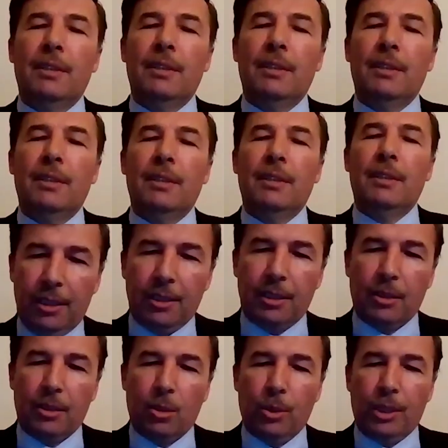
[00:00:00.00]
End of the
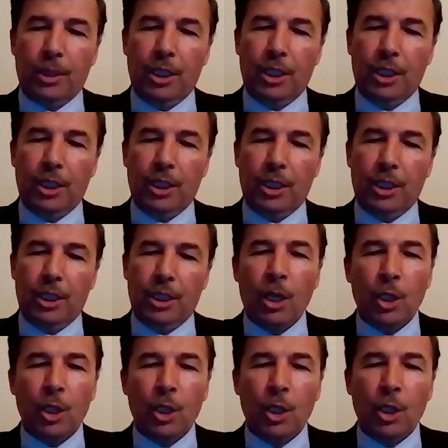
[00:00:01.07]
hadith.
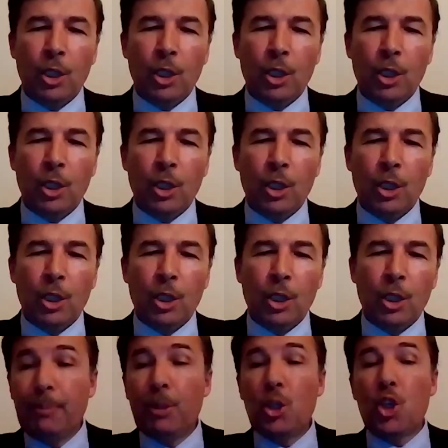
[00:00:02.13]
So if your
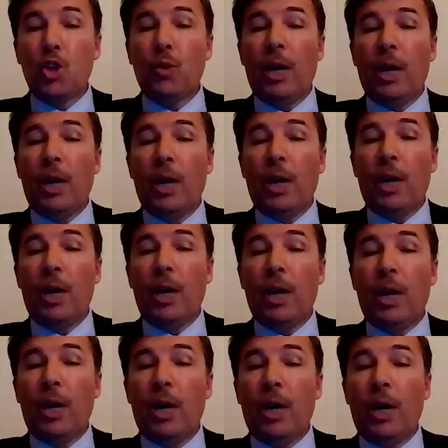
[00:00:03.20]

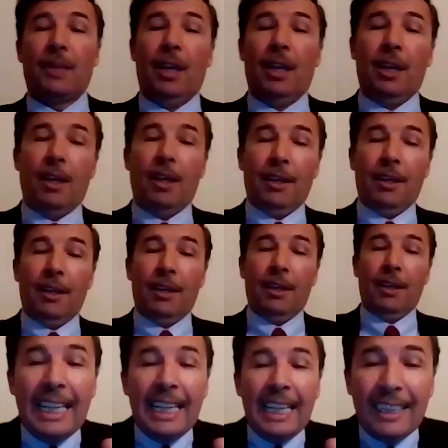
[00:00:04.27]
spirituality
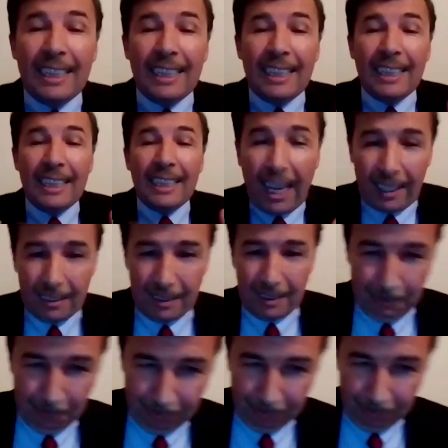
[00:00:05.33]
is intact,